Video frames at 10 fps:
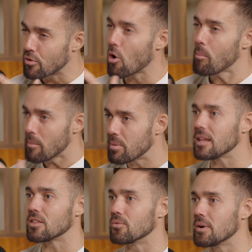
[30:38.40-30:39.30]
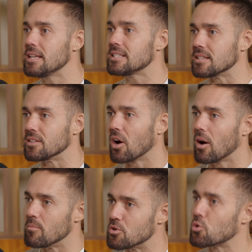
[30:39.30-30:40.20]
probably the reason that
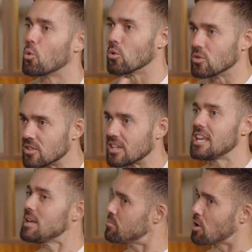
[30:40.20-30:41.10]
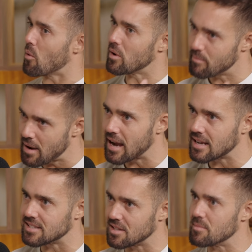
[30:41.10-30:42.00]
I'm drawn to keep going
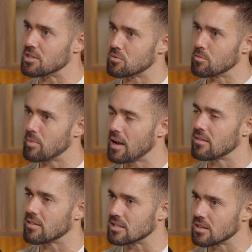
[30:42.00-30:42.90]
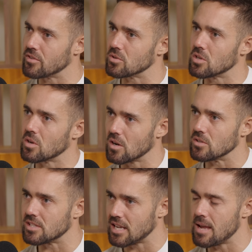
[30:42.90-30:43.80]
back to the miserable pain thing because I feel so
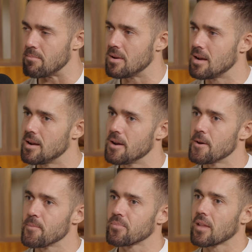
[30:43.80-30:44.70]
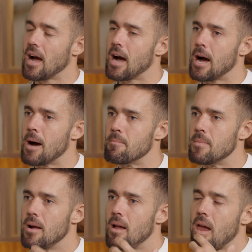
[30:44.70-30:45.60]
close to him. Mm-hmm.
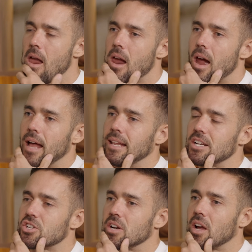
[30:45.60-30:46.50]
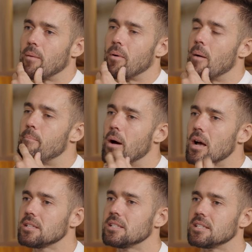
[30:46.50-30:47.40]
And literally I
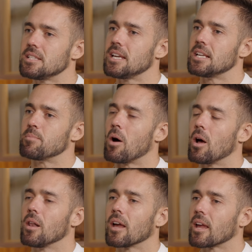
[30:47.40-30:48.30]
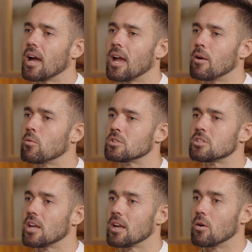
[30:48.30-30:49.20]
burst into tears, but it
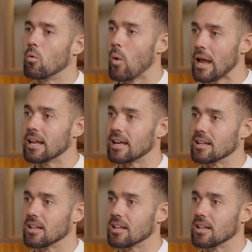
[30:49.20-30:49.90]
was wailing,